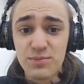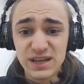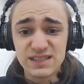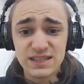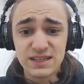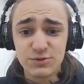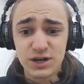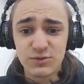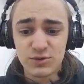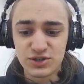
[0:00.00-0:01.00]
Basically
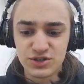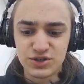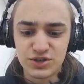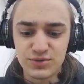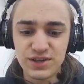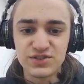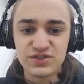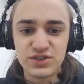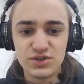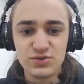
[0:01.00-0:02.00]
what I want to do is
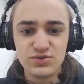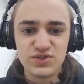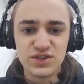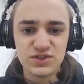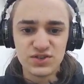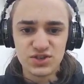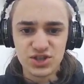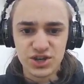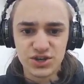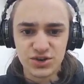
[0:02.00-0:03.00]
use this
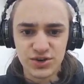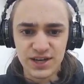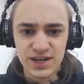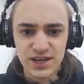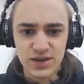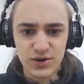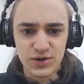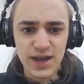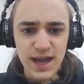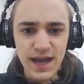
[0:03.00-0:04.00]
chunk right here